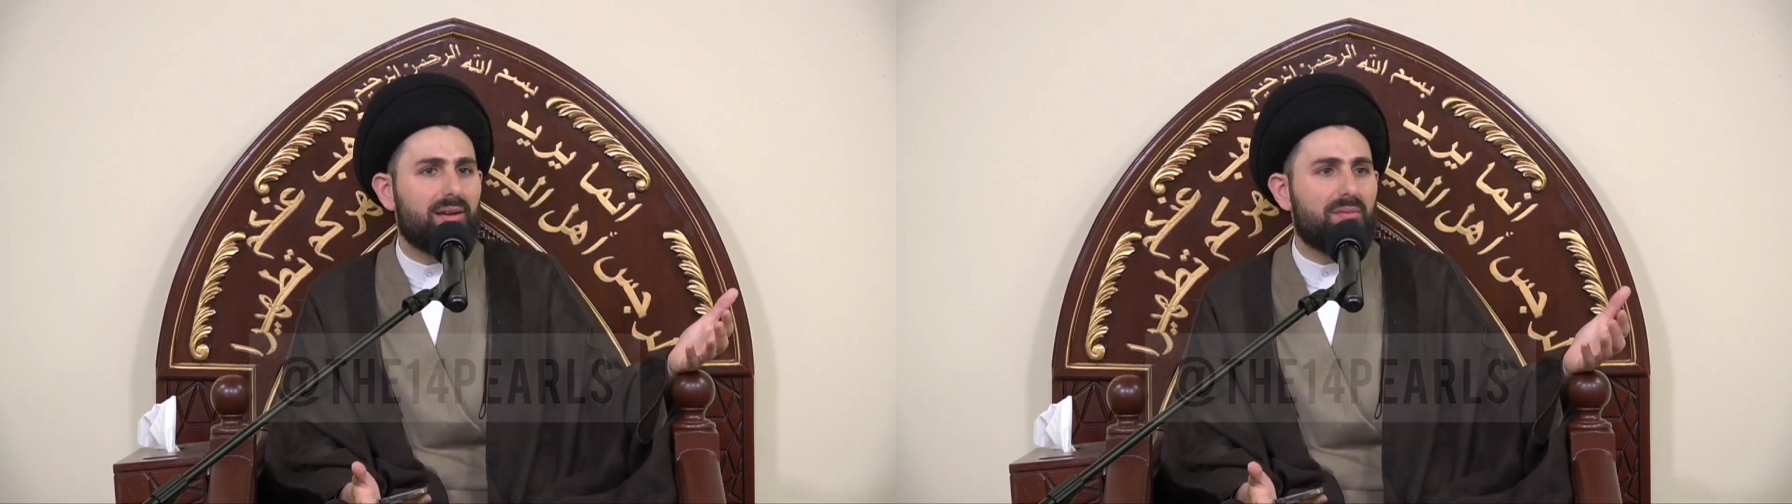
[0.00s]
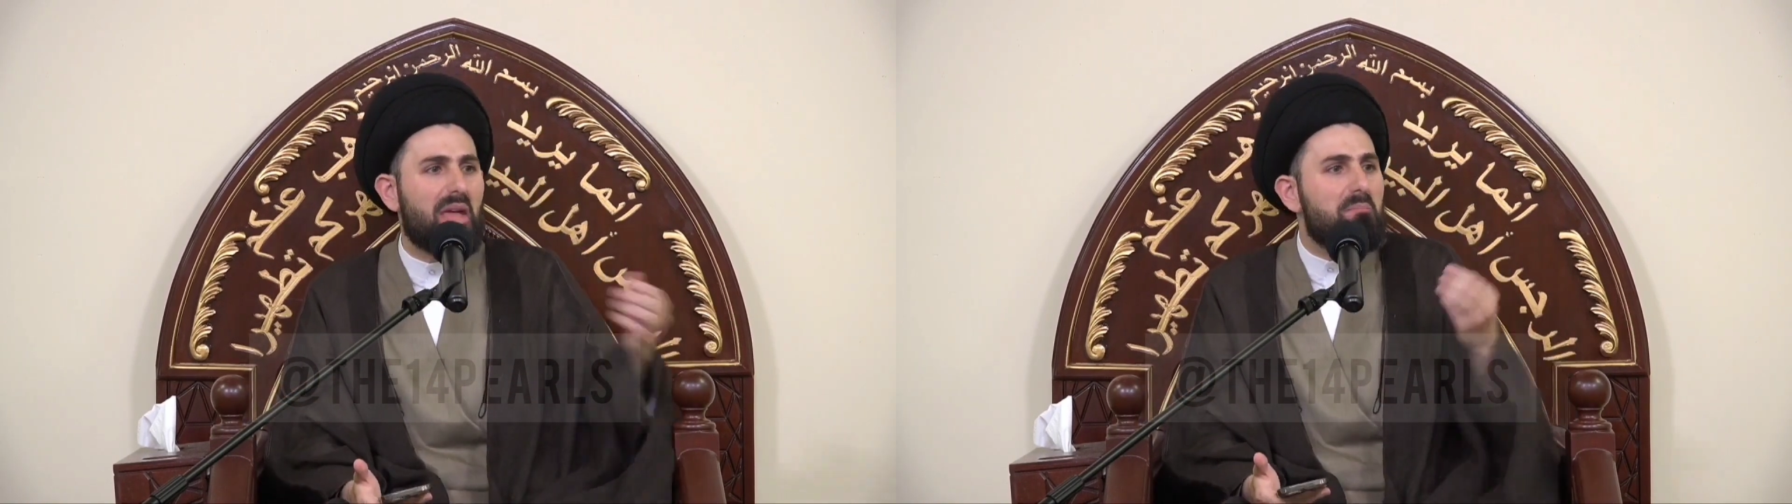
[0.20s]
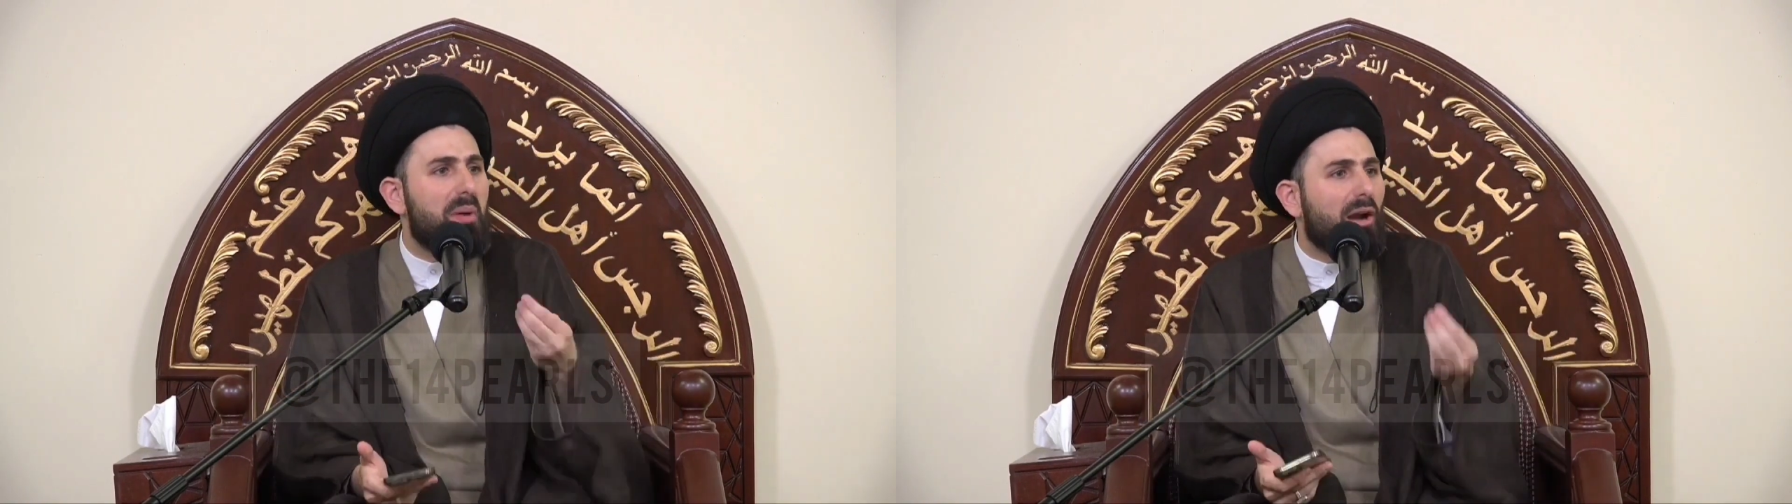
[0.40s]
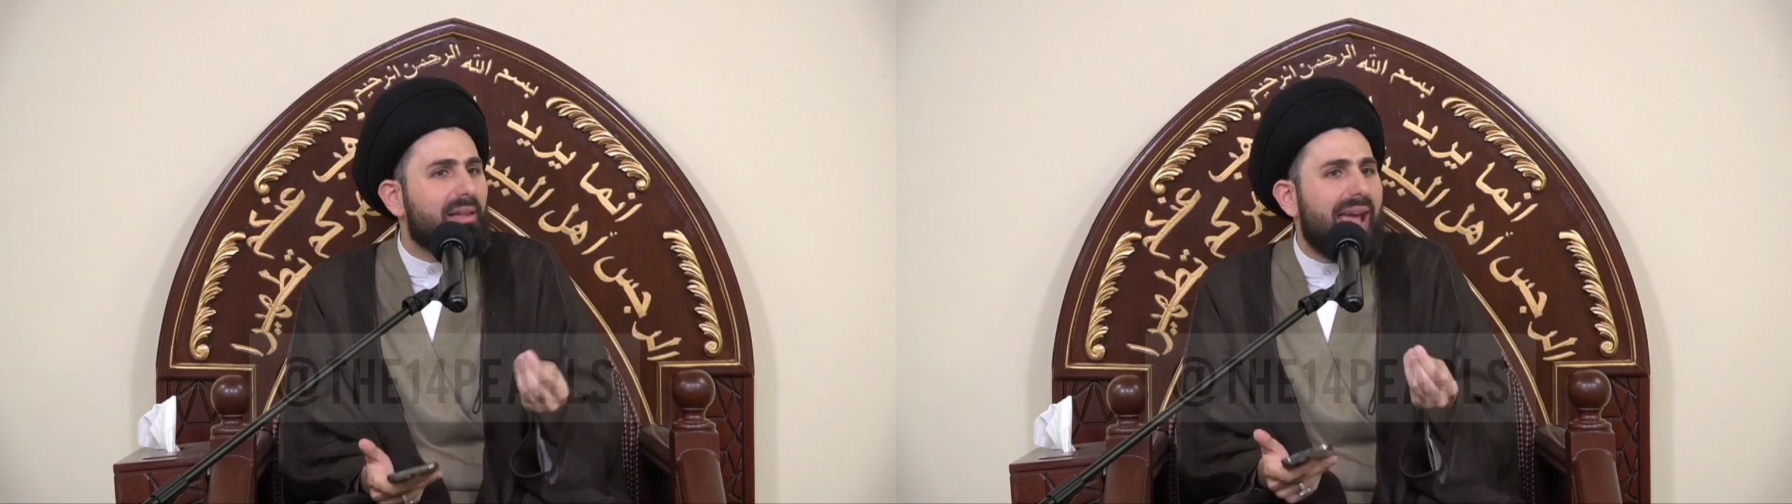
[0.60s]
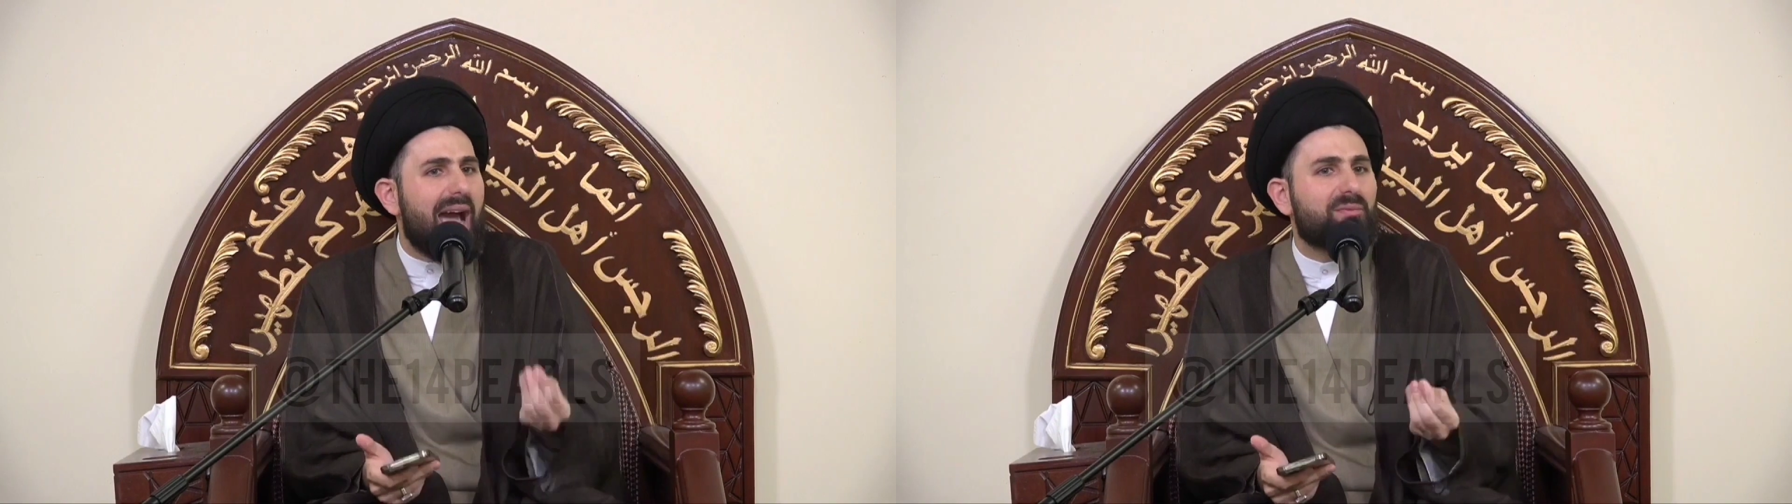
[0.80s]
They
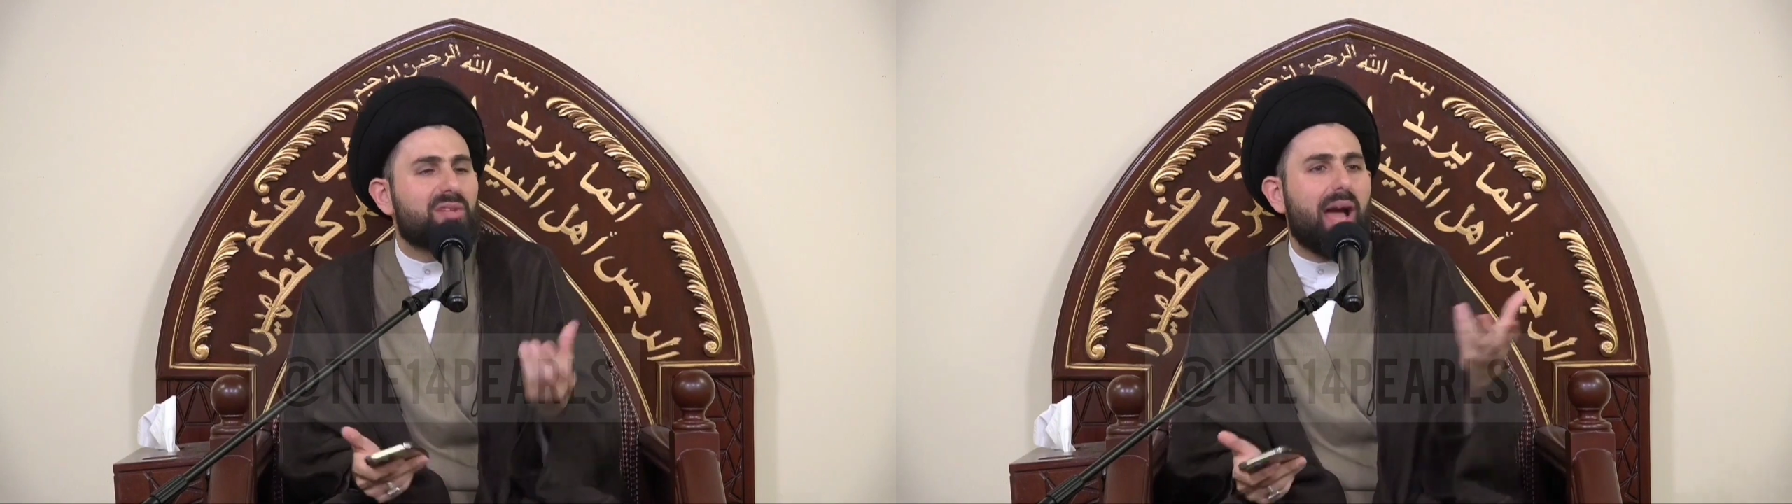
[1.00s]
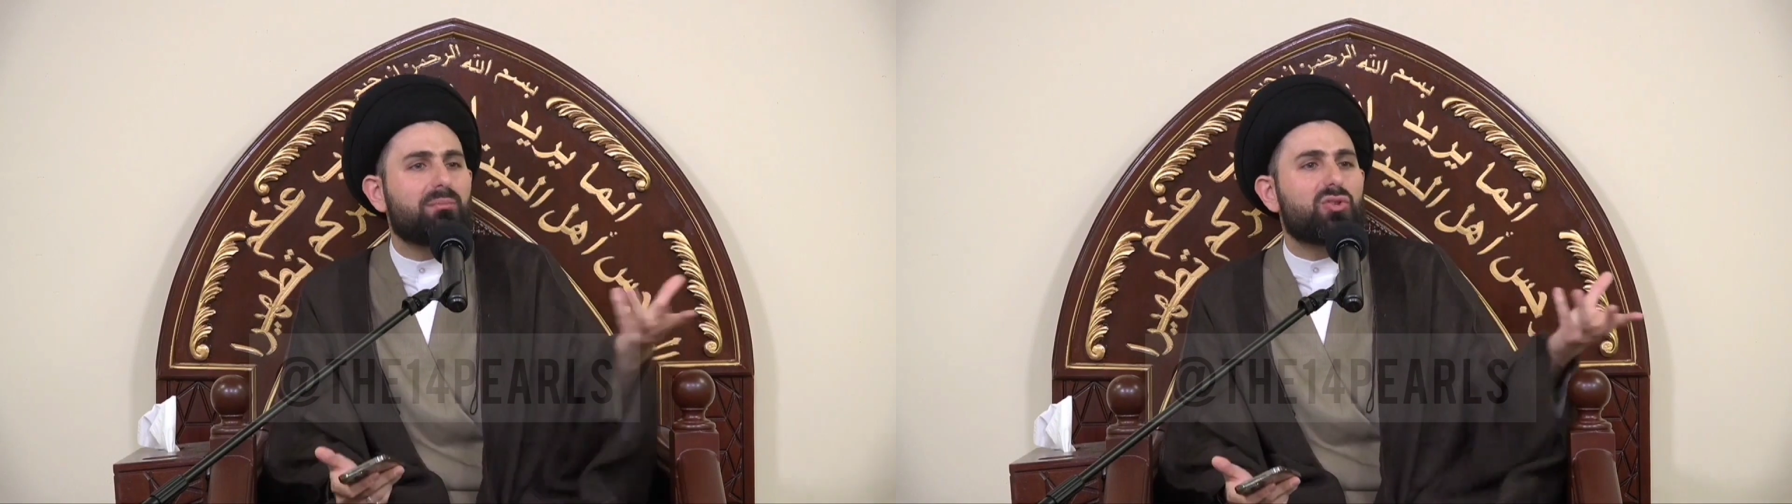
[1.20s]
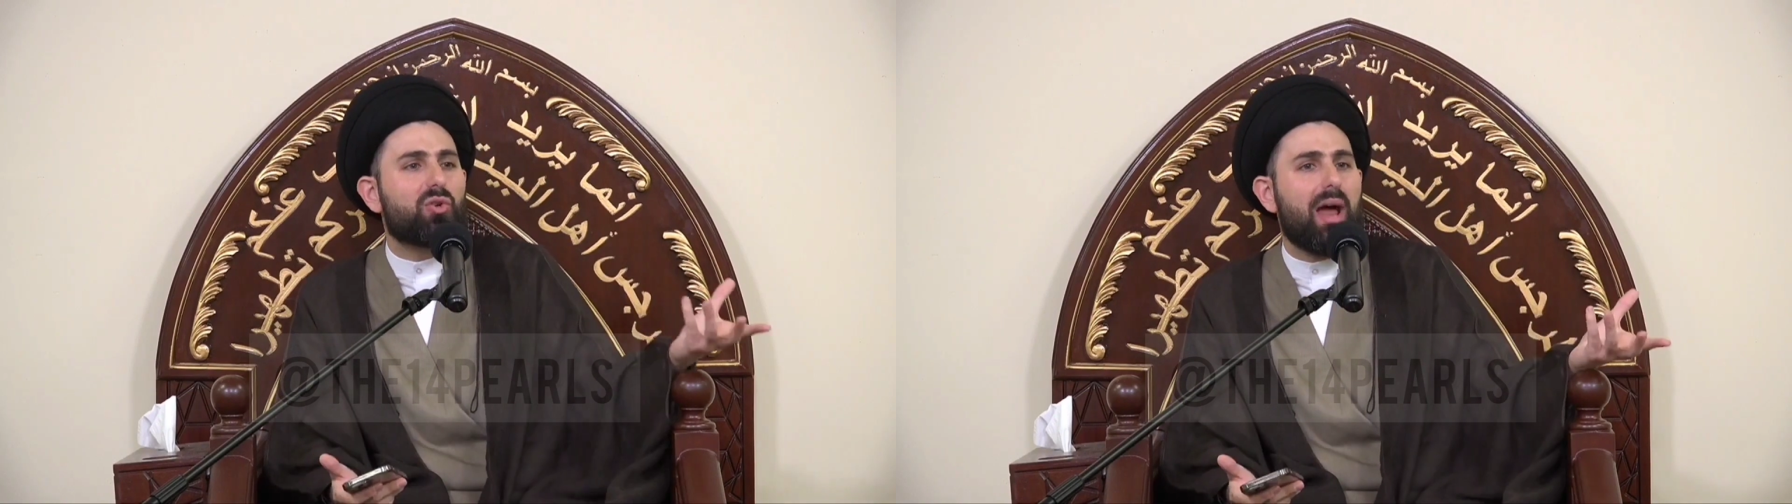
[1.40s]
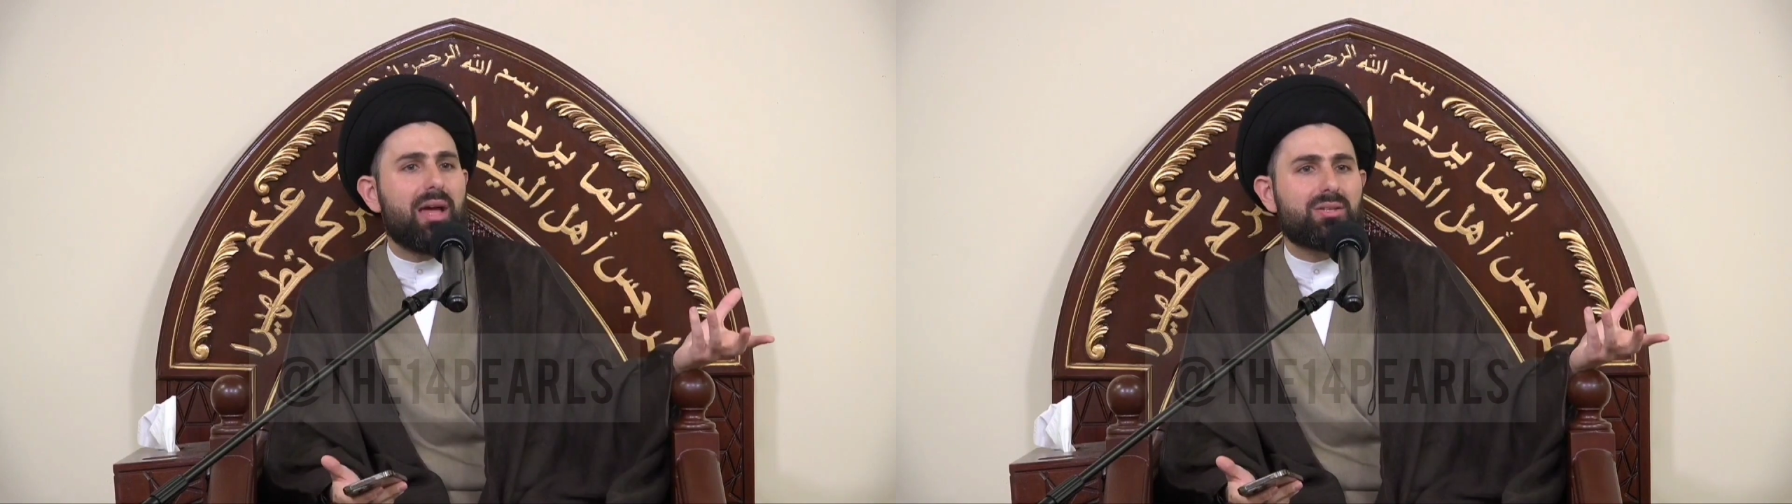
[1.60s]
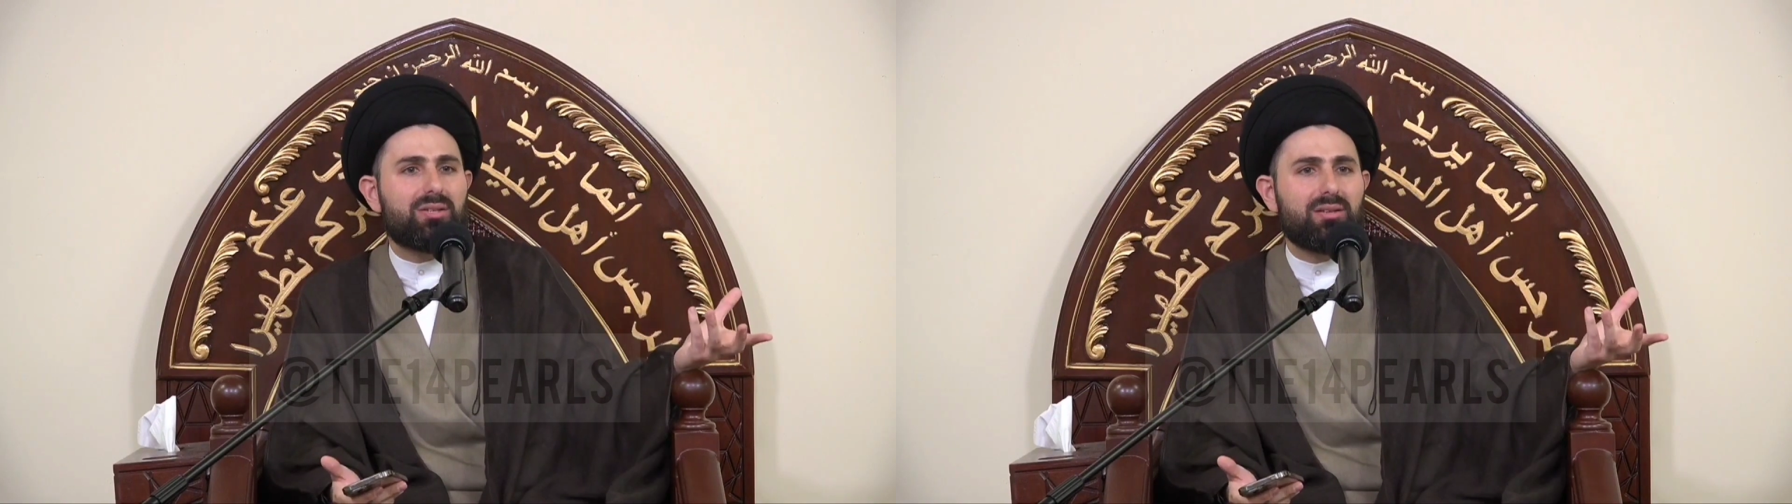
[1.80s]
barely have time to
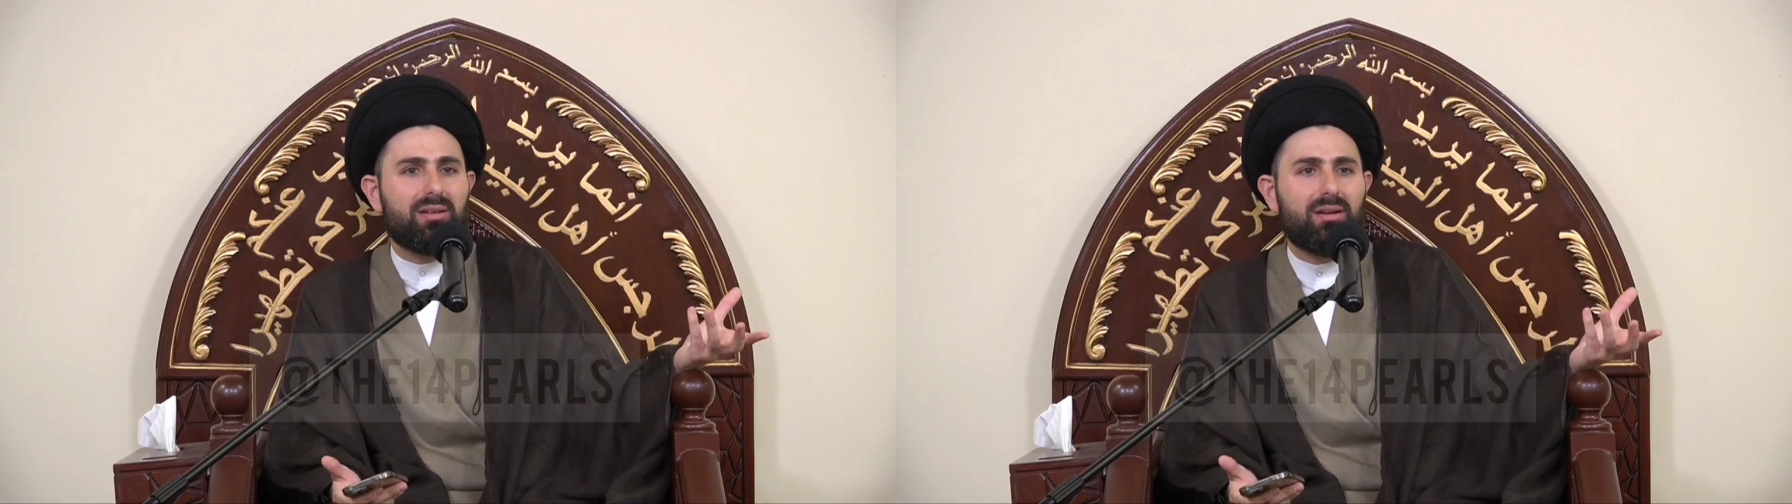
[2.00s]
rest.